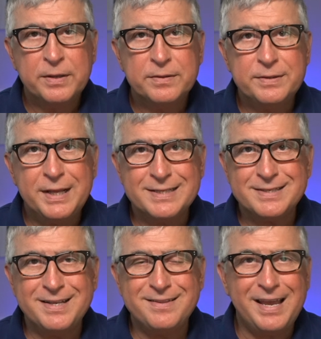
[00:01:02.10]
that's
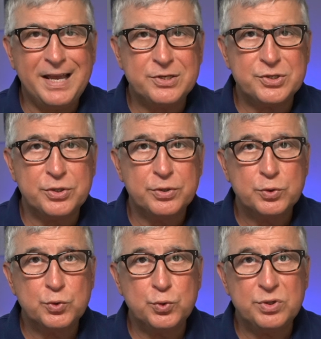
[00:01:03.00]
attached
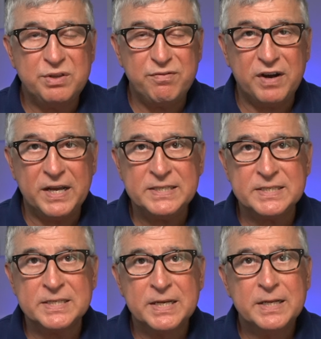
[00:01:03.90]
to the
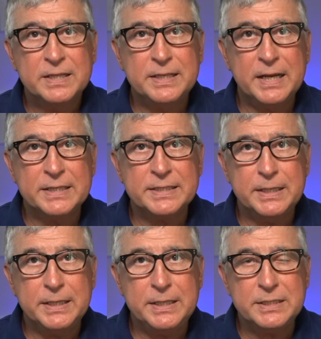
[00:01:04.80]
device that
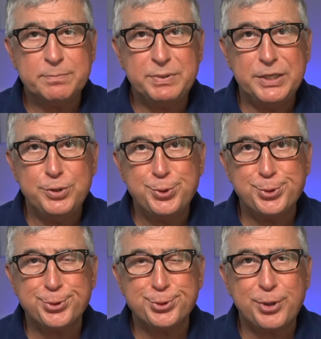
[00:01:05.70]
is being
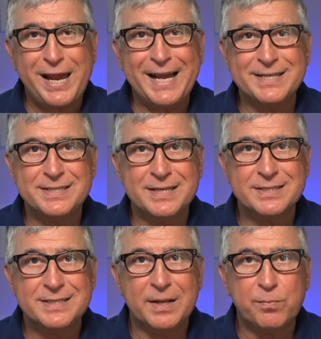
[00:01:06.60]
used to access
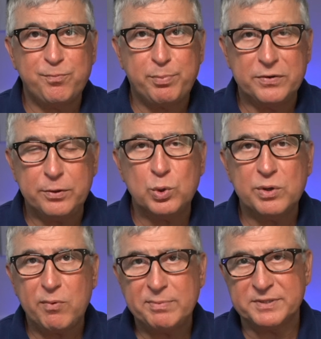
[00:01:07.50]
that particular
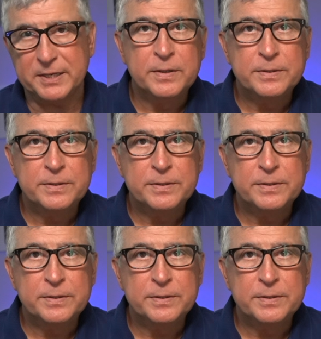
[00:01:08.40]
website.